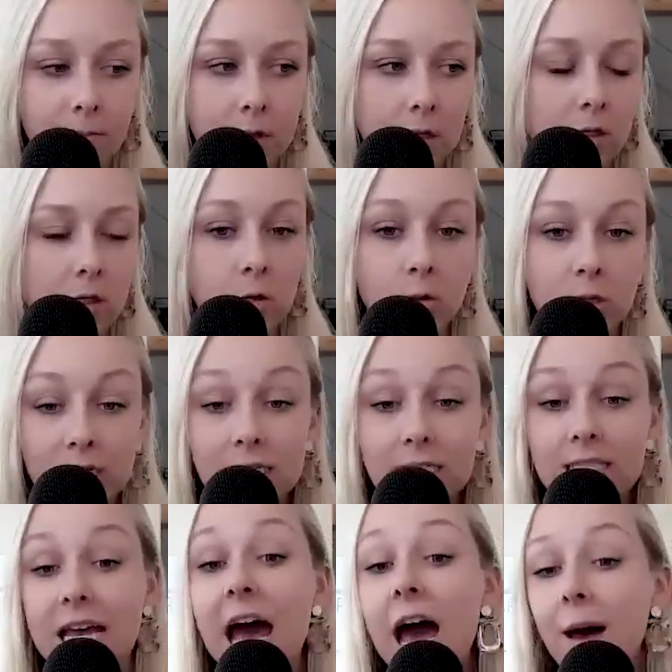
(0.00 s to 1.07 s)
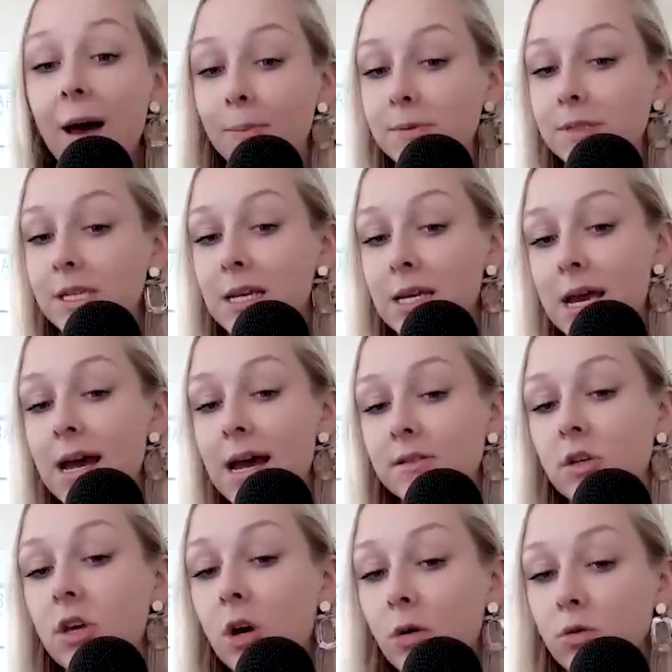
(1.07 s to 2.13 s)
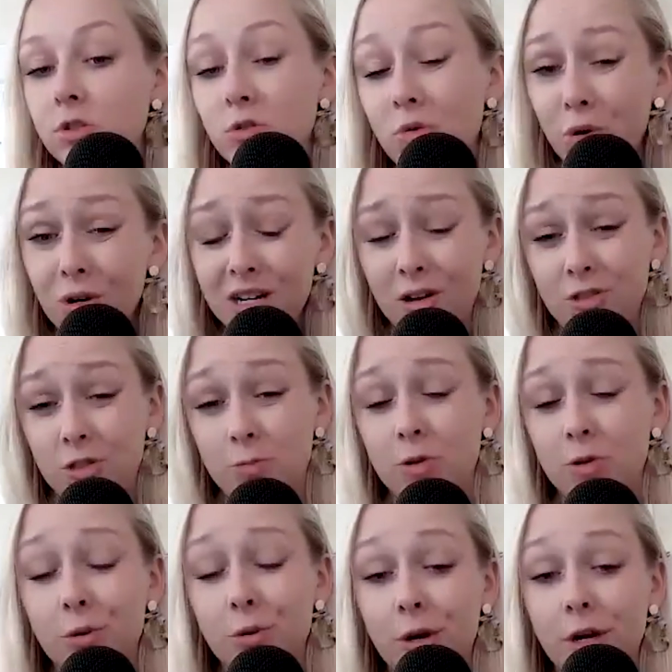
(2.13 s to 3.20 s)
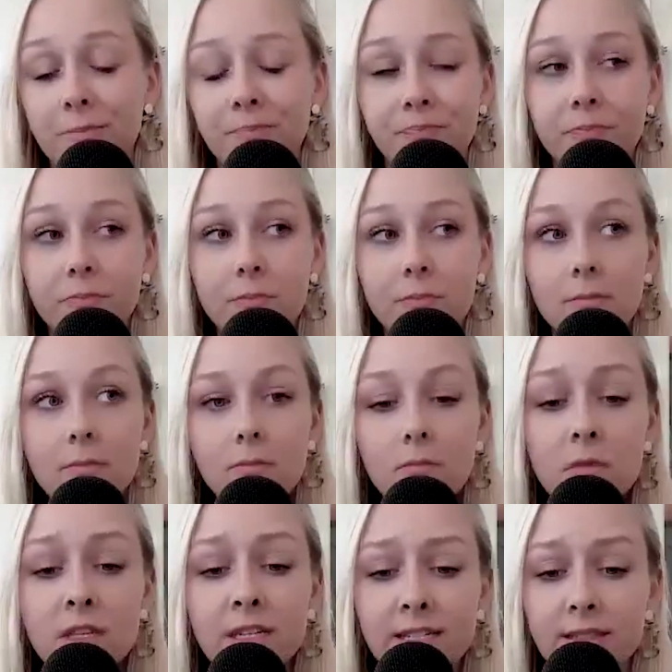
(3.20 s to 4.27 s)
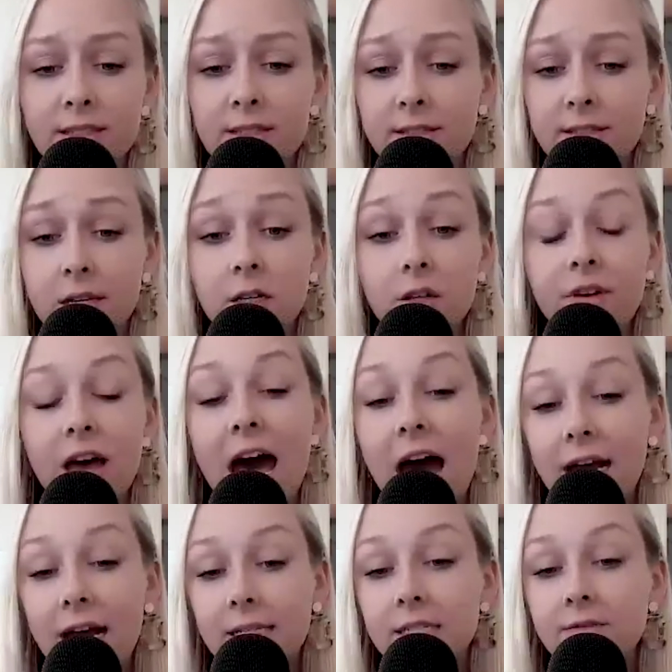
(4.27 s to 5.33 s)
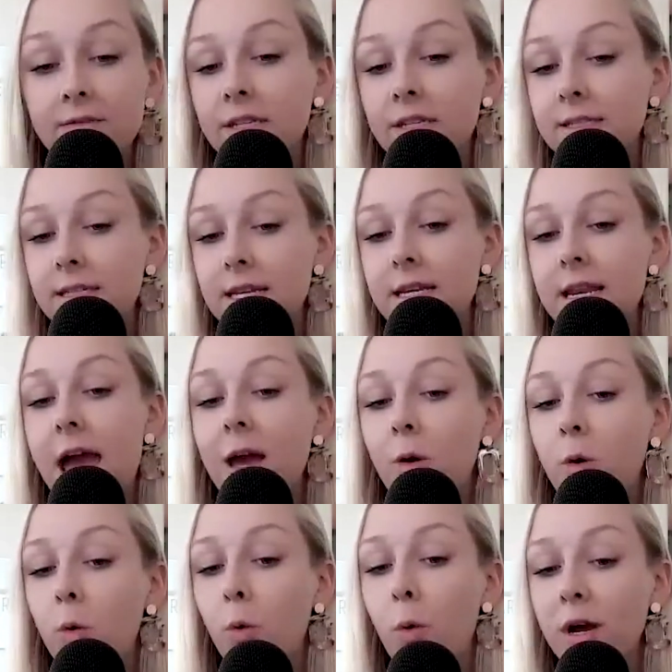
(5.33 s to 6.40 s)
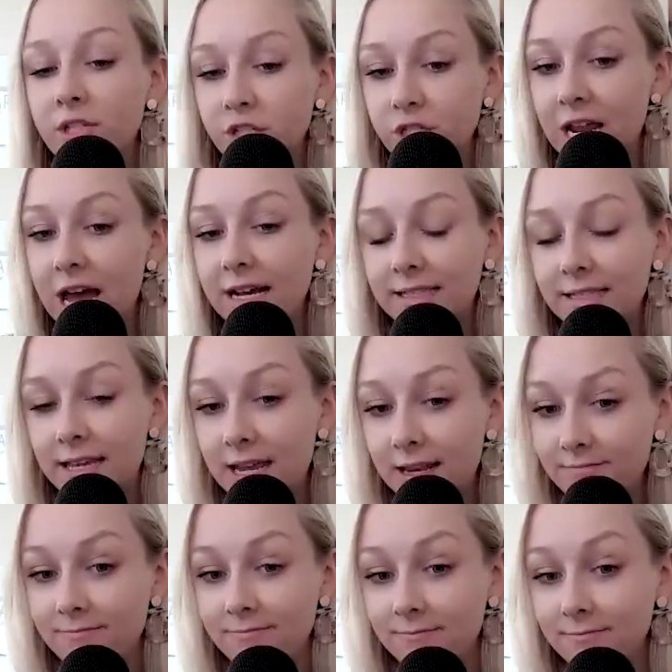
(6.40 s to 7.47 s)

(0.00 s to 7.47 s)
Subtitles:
you can adapt as a coach or an entrepreneur? It's a skill of active listening and question asking.